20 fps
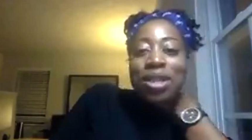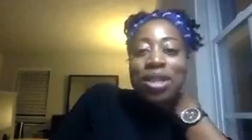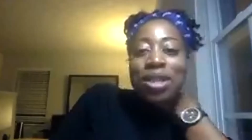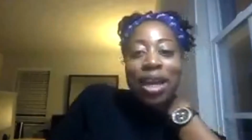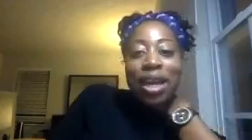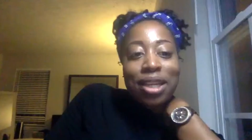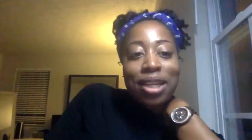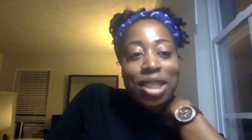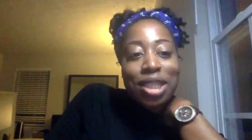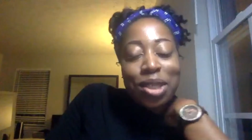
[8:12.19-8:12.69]

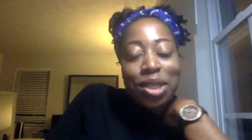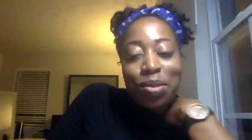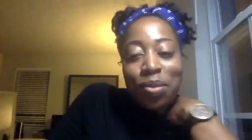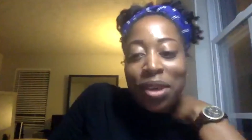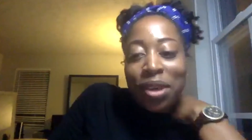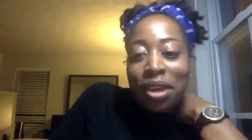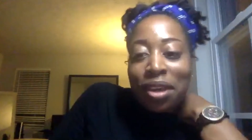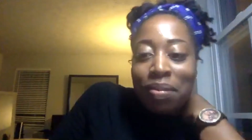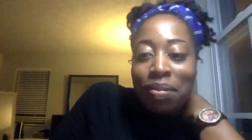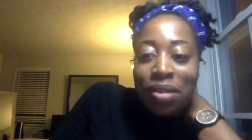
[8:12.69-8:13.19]
likely to
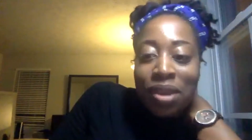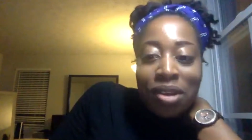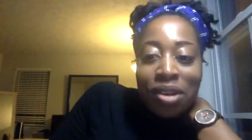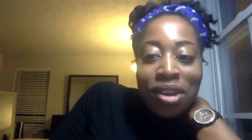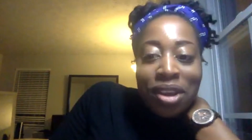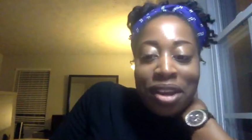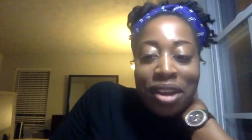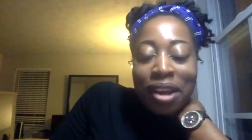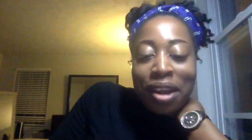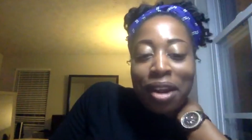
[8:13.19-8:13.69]
be a
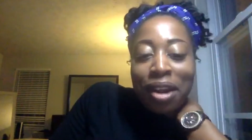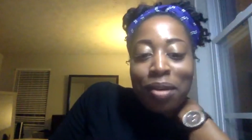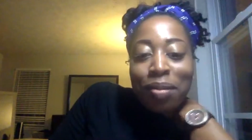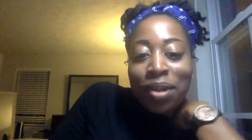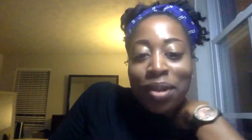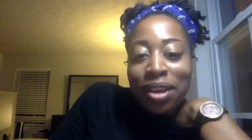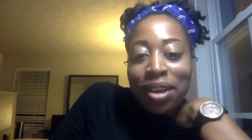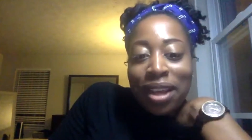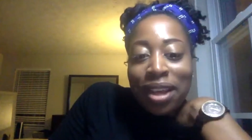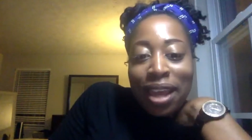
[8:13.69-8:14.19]
millionaire,
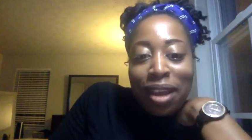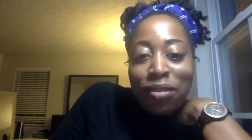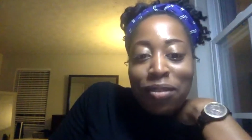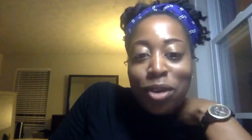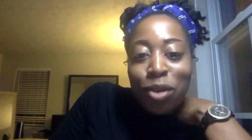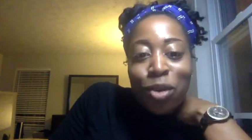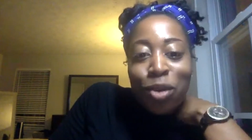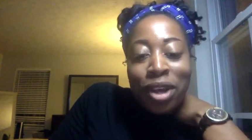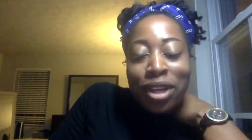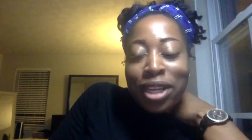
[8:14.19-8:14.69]
but
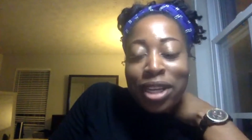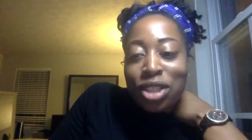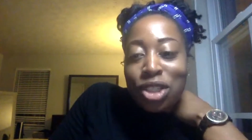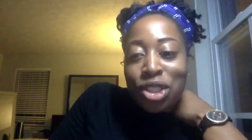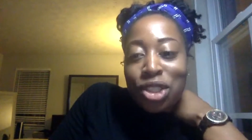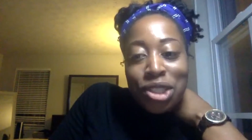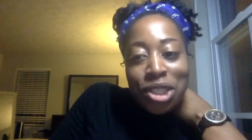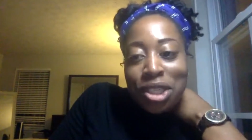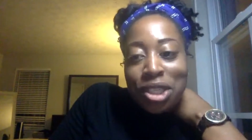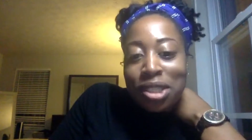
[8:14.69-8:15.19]
everyone in
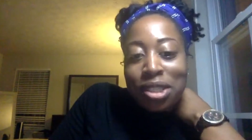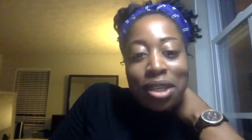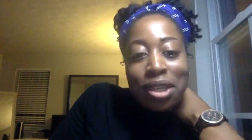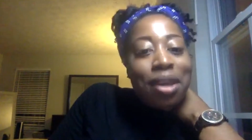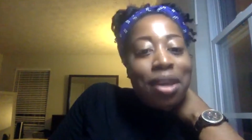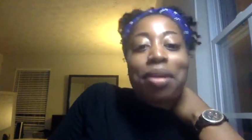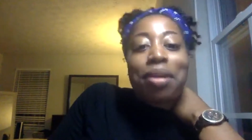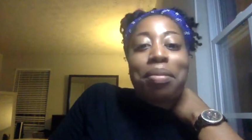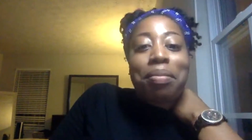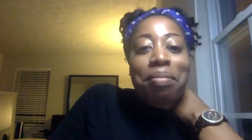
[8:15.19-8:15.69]
Jesus'
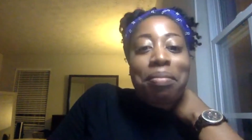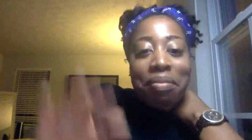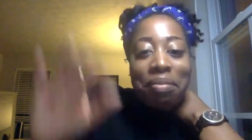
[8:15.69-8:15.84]
name.